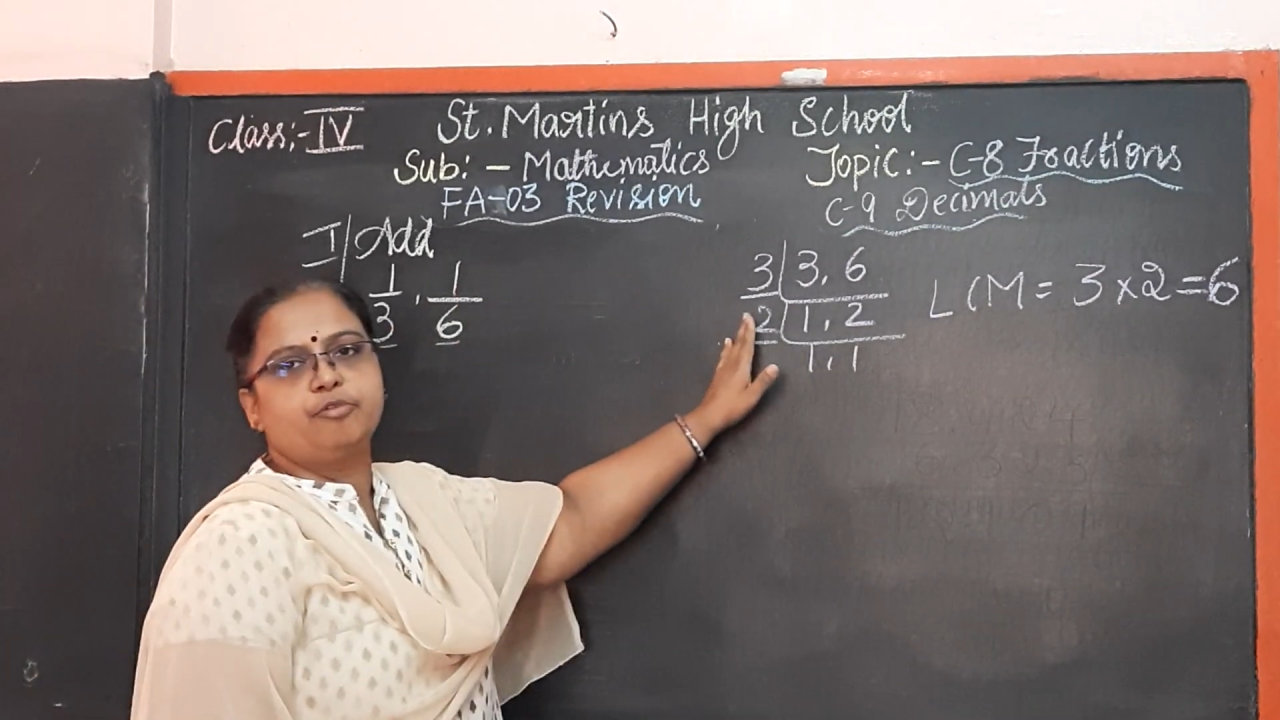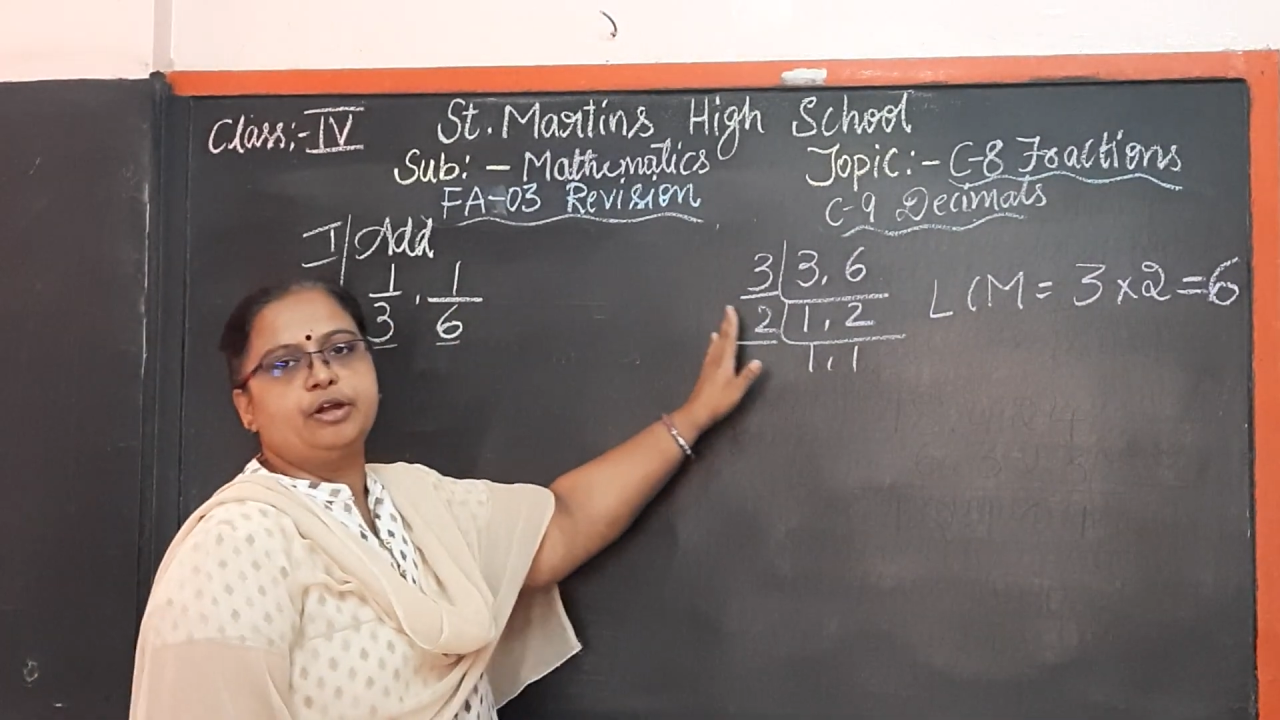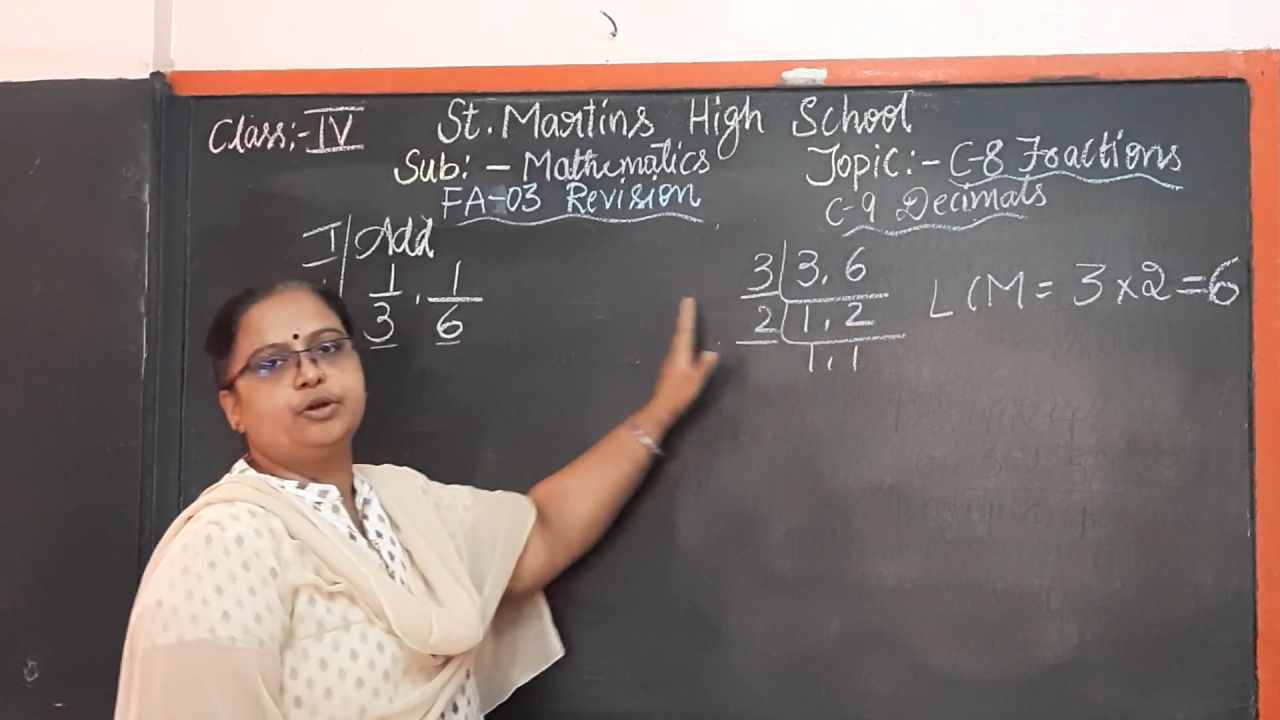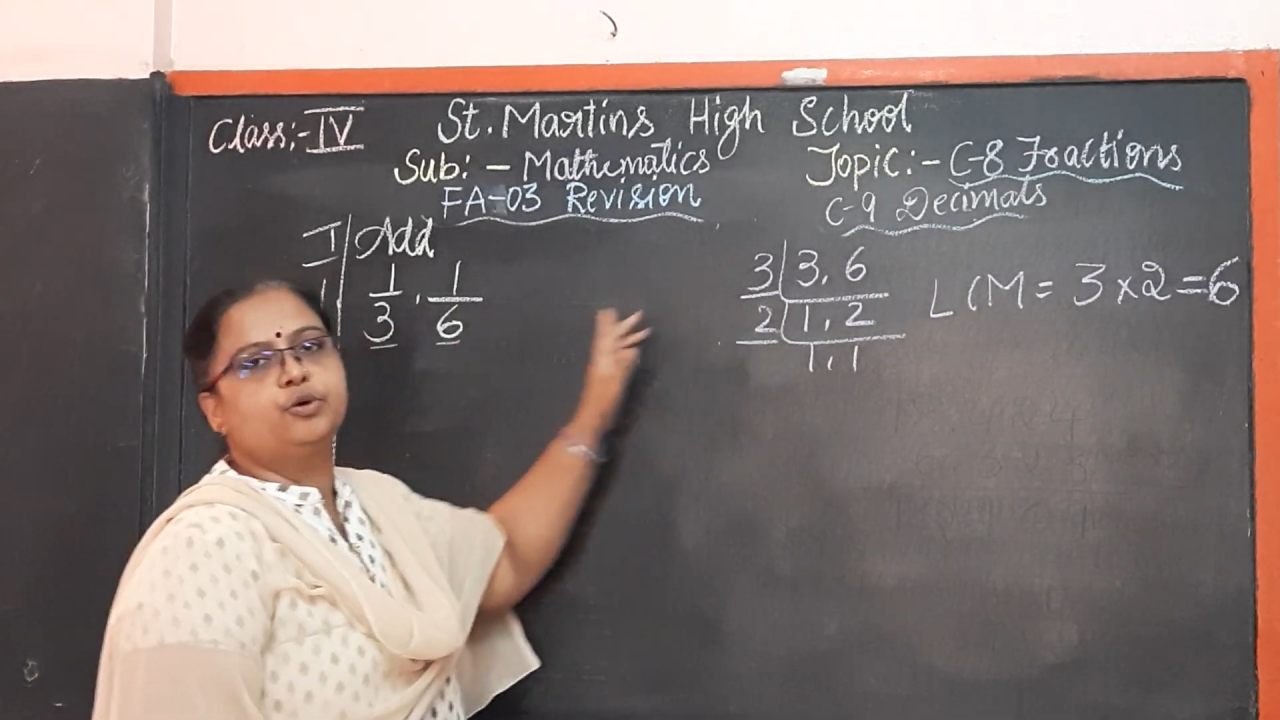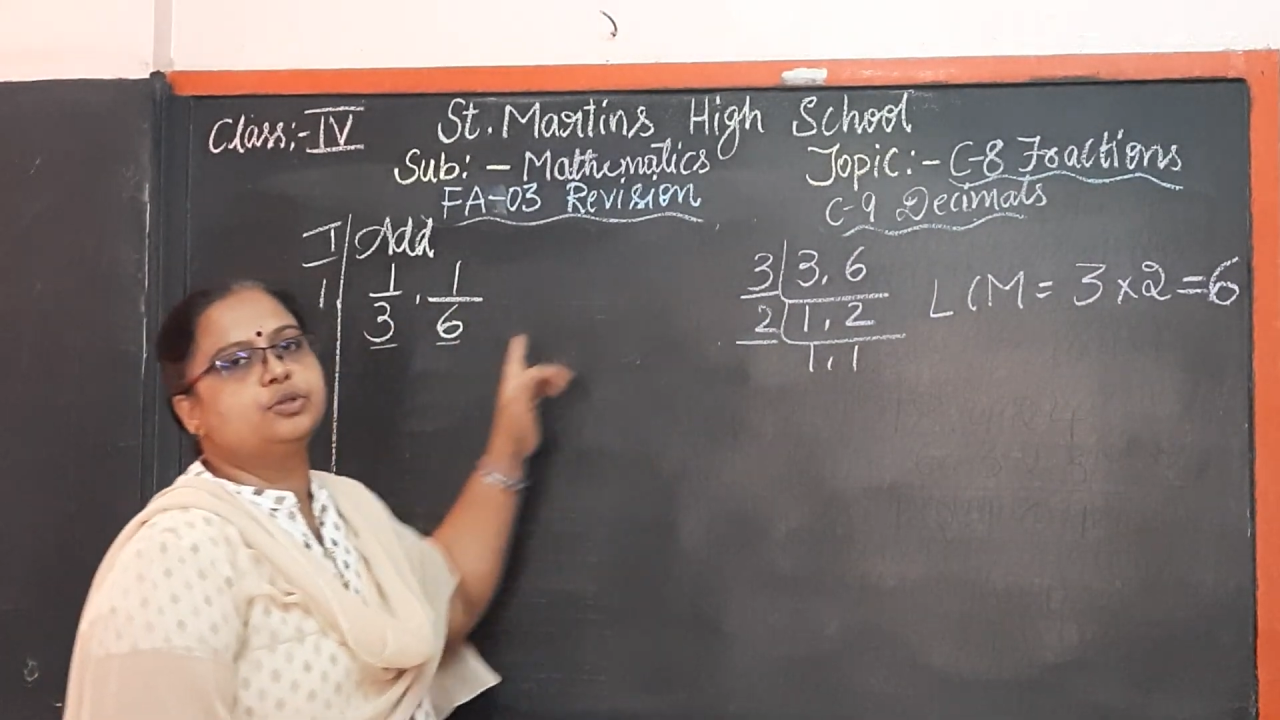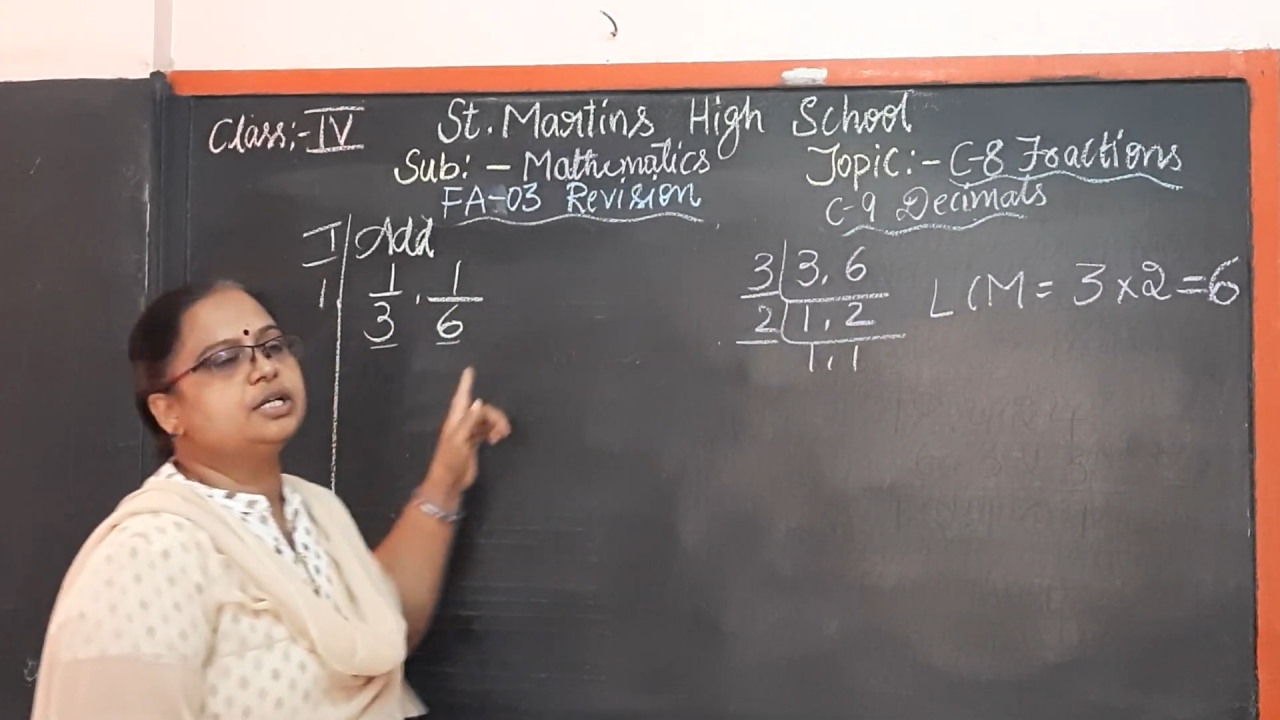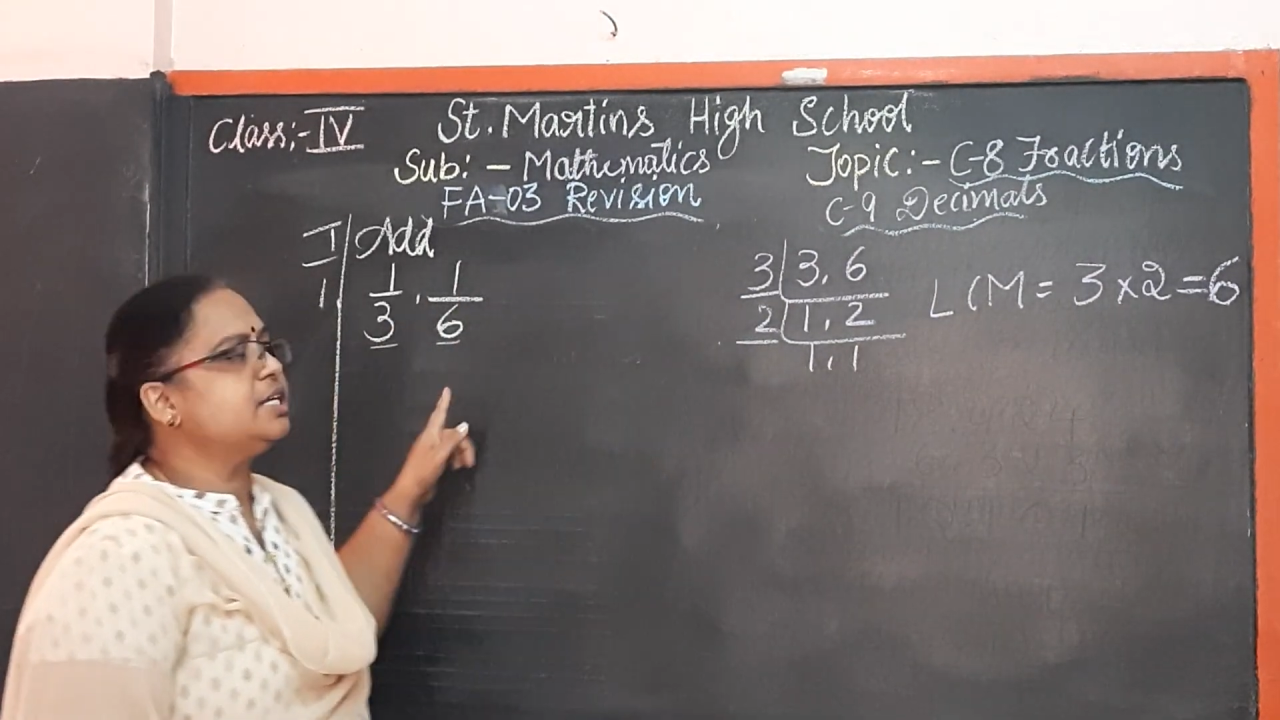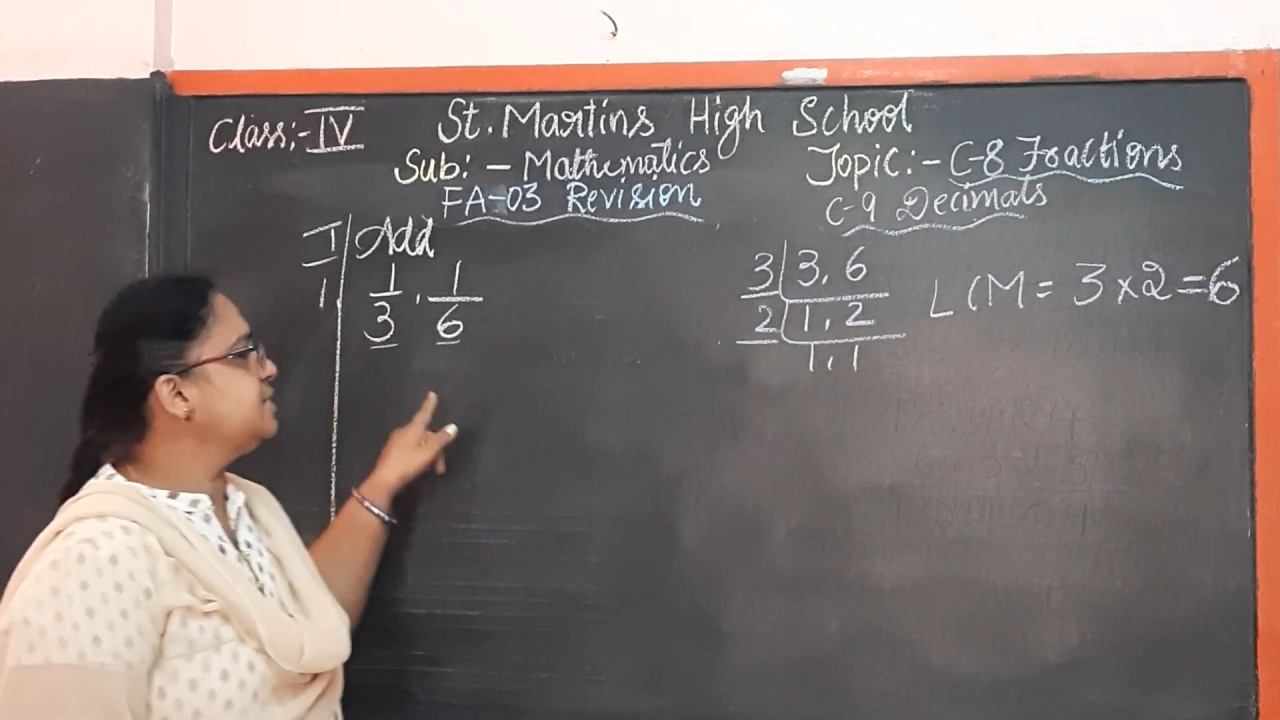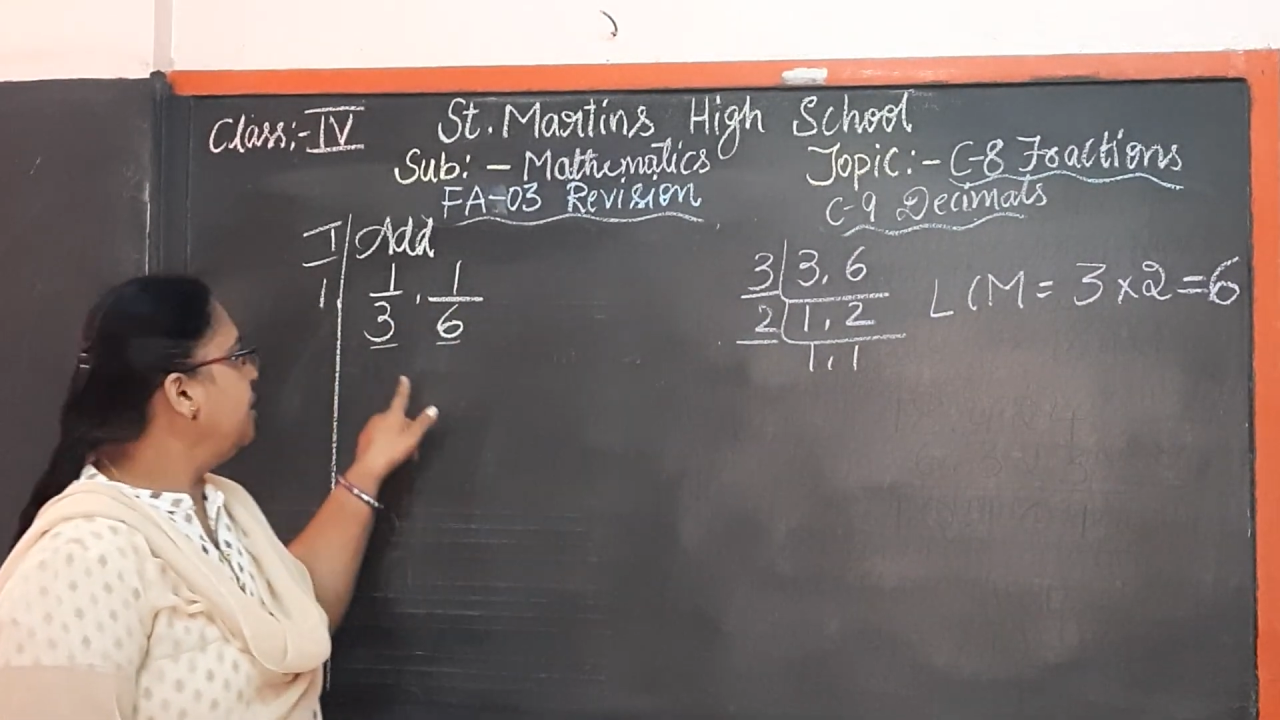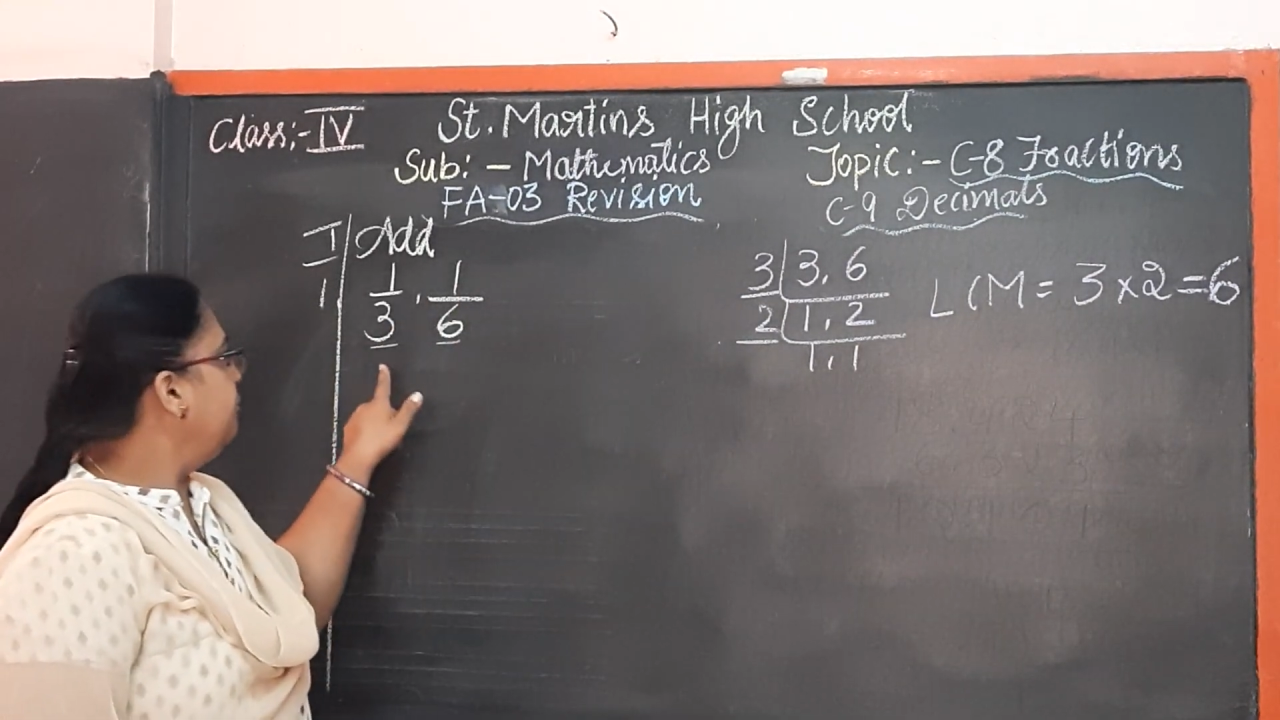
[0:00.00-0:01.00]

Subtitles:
we have to do. That is,